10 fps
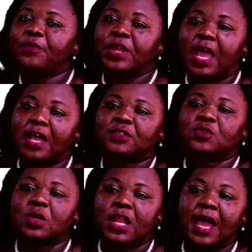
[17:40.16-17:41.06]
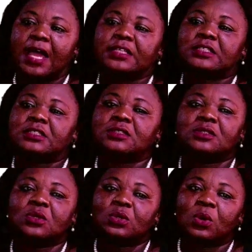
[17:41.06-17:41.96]
react to large
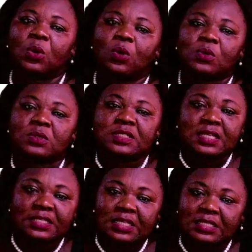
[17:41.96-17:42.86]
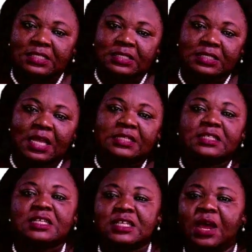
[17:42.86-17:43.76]
or settings that
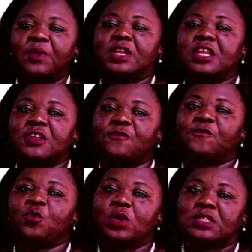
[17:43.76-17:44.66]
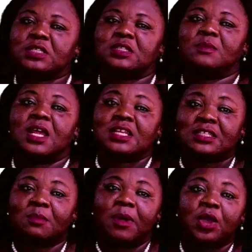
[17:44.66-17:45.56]
indirectly influences them. That is
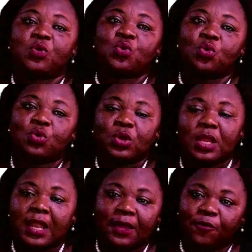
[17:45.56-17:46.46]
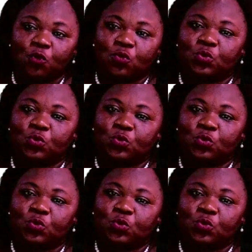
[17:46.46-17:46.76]
the micro level.